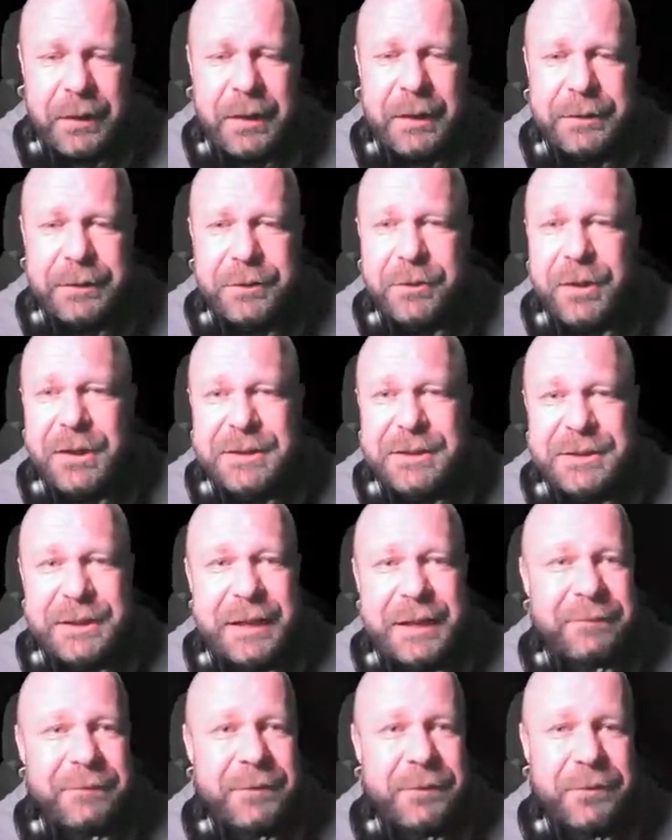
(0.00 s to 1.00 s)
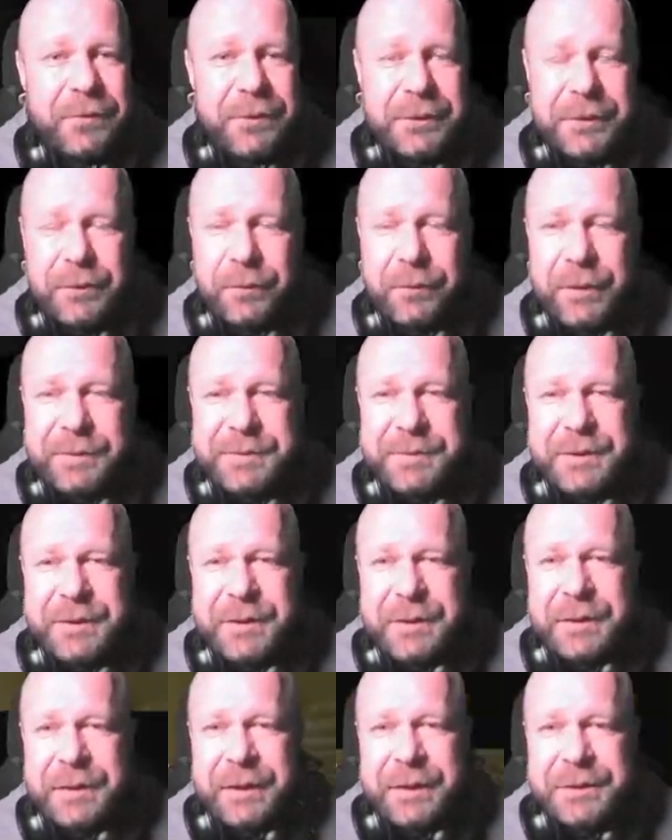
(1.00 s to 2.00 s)
Uh, you guys can have a look at our
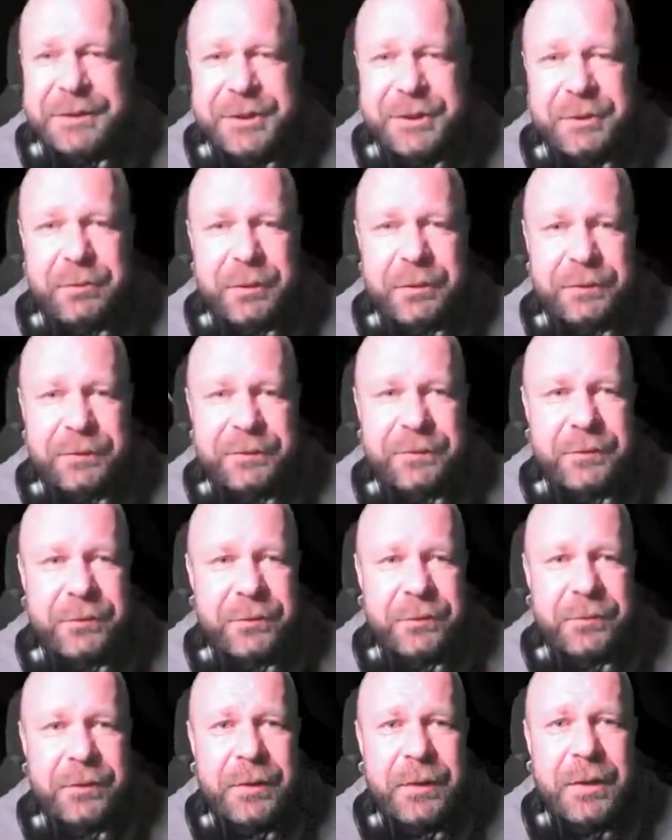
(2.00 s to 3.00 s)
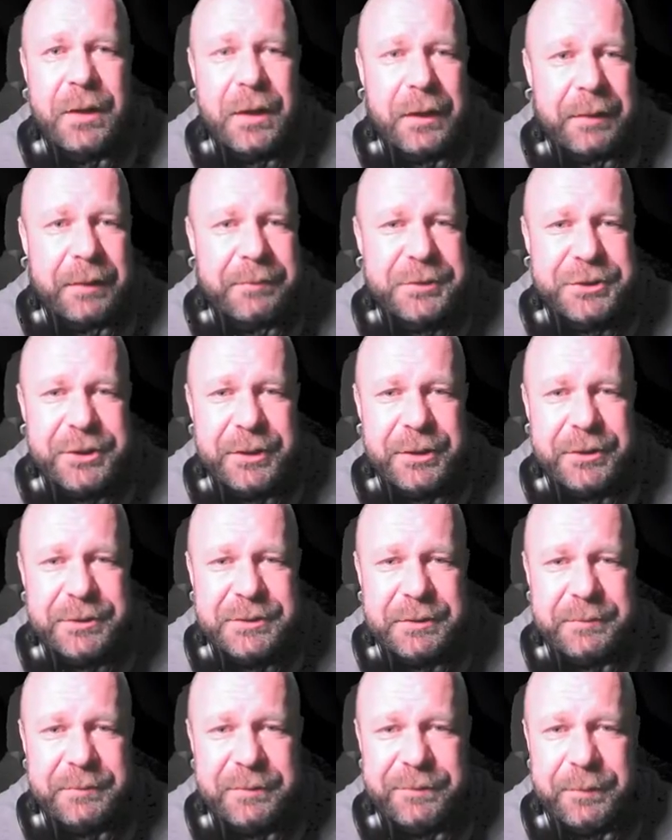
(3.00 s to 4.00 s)
website and check what we do. Let me show you
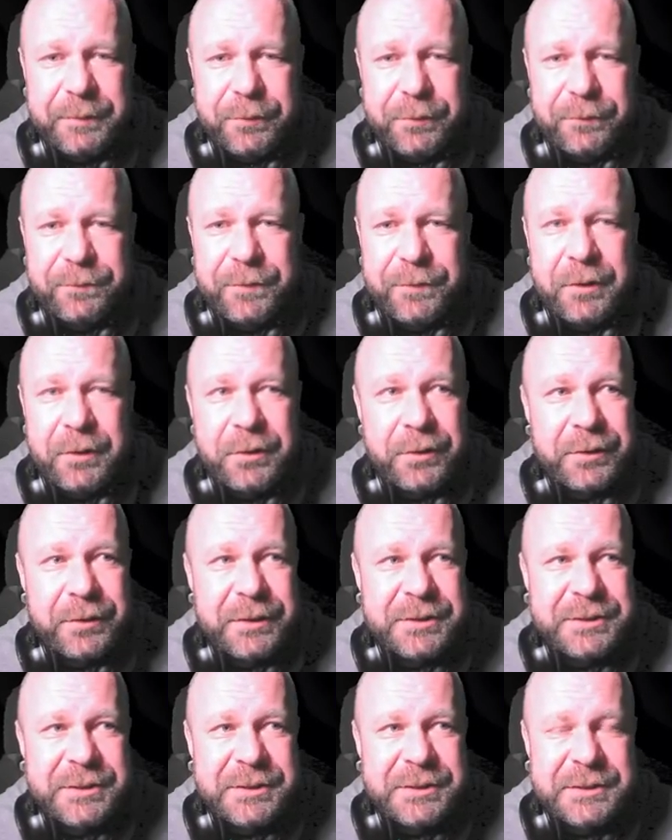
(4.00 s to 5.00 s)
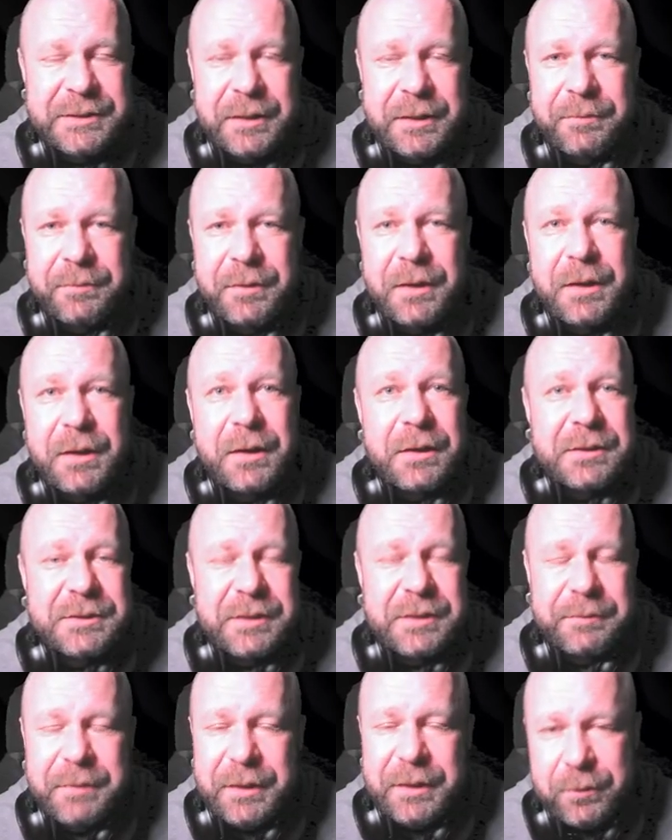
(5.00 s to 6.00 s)
some of our portfolio. Yes, just some
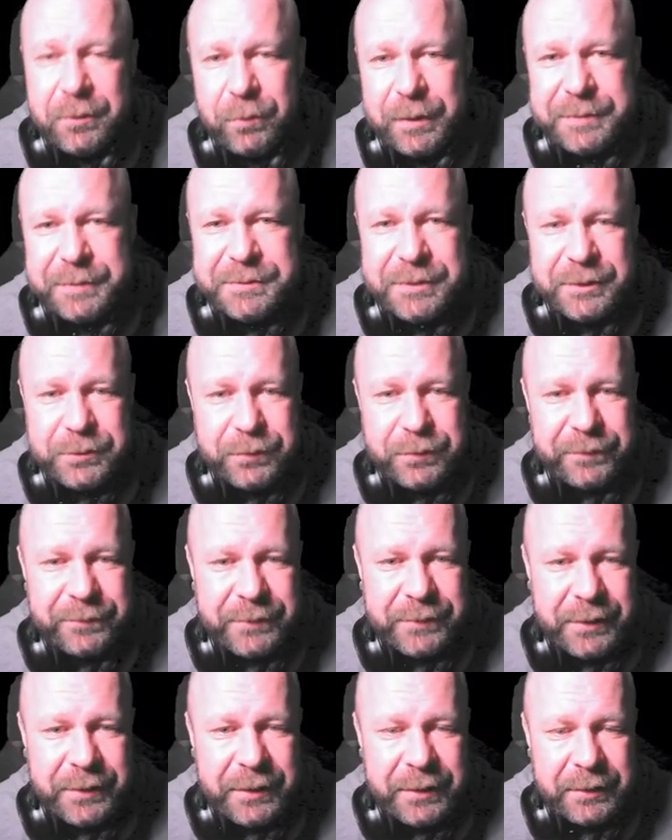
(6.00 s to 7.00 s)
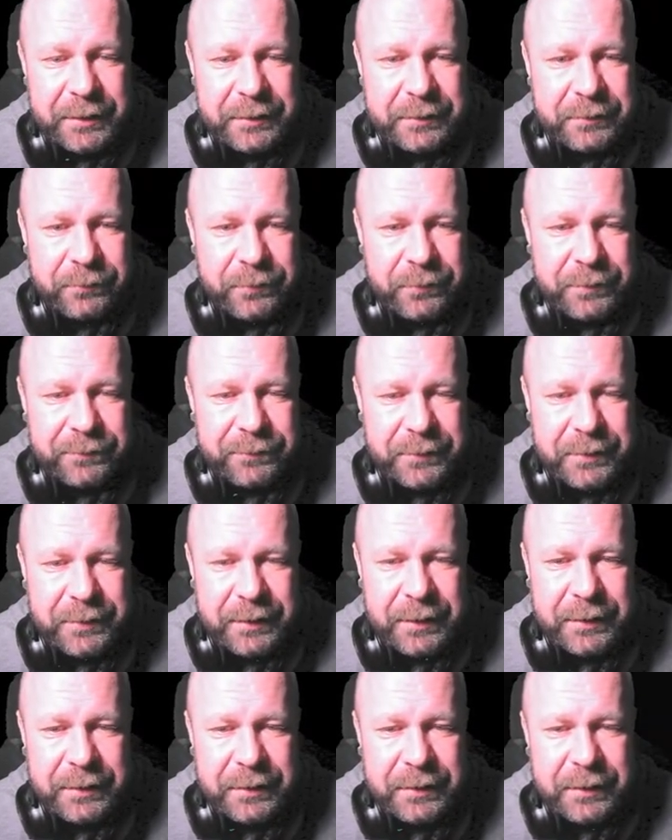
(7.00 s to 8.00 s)
some like websites we've done. We've
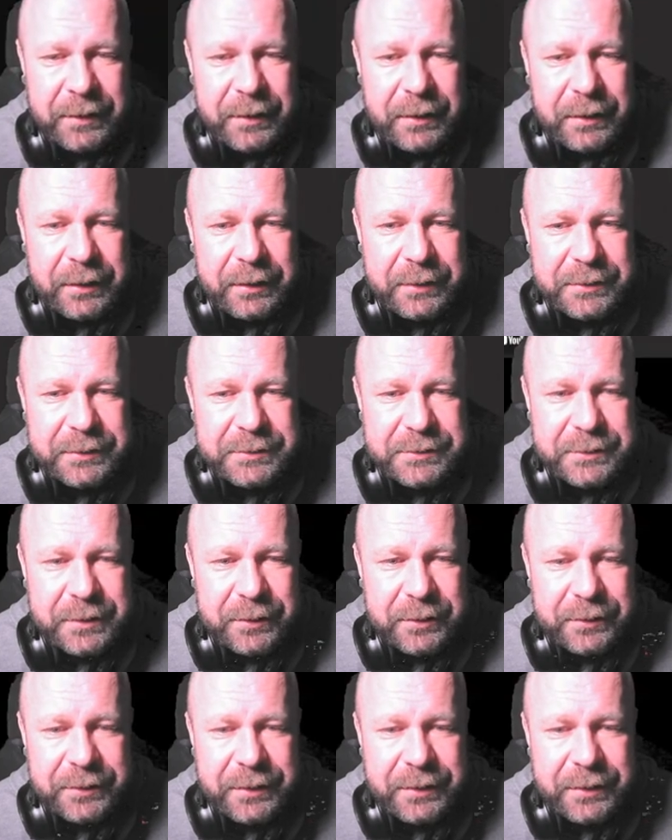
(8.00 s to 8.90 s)
done. Let's go